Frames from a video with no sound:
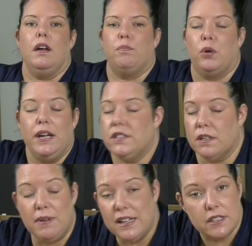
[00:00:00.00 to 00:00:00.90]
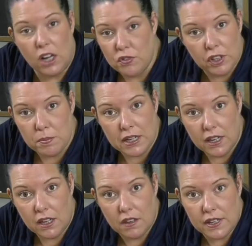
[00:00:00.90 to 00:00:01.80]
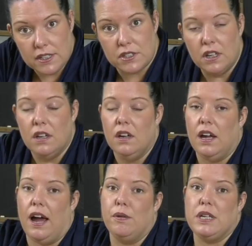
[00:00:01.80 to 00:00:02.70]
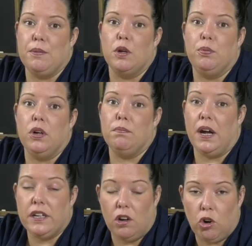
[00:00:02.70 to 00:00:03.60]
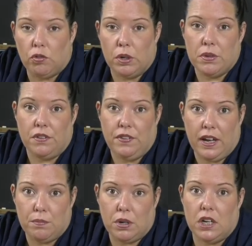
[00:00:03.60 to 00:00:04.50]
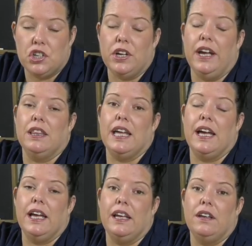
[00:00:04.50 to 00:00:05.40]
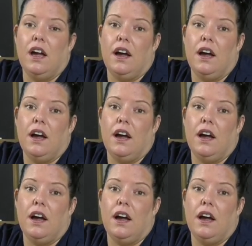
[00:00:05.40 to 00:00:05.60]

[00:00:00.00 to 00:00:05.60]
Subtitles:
praising myself at the beginning of this, I was able to put mica over it with a fan brush and then